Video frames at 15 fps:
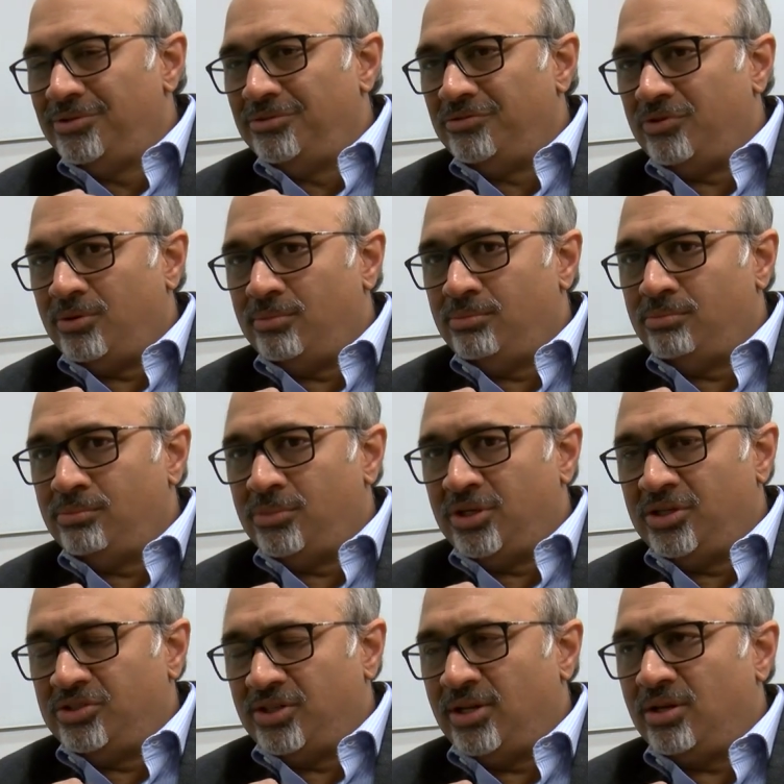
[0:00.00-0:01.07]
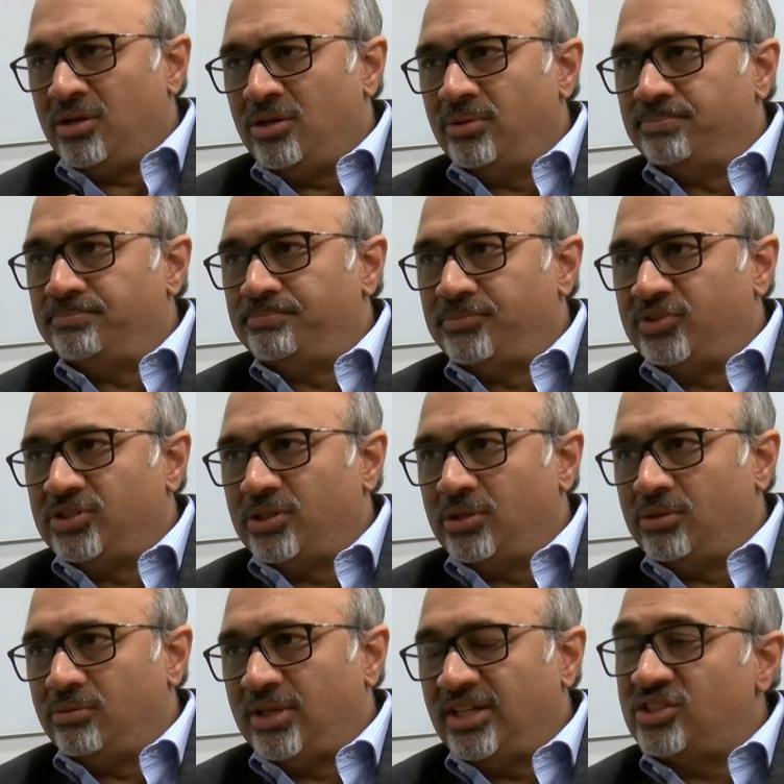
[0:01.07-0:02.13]
from Sal Khan.
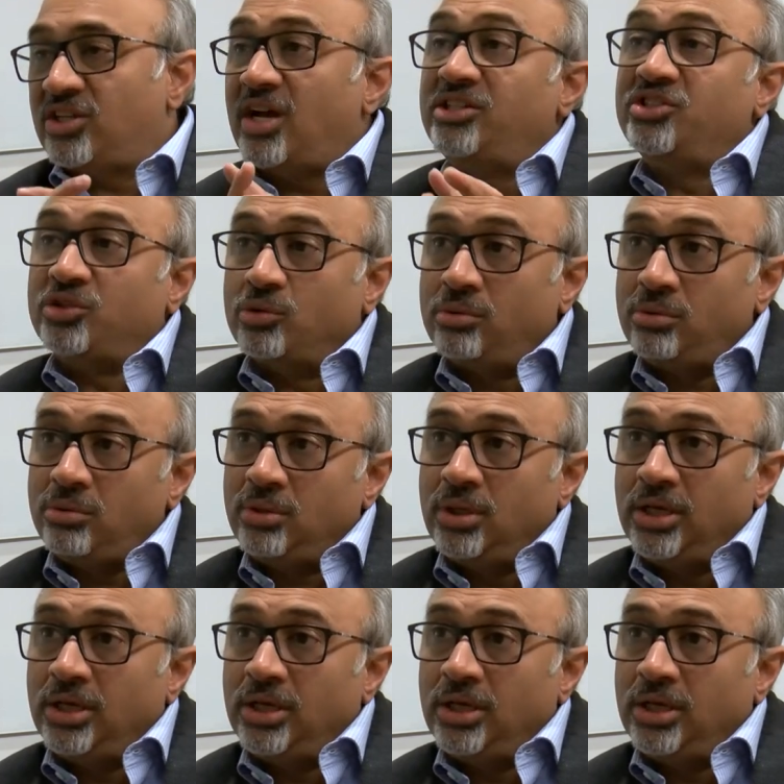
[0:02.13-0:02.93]
So that's high school.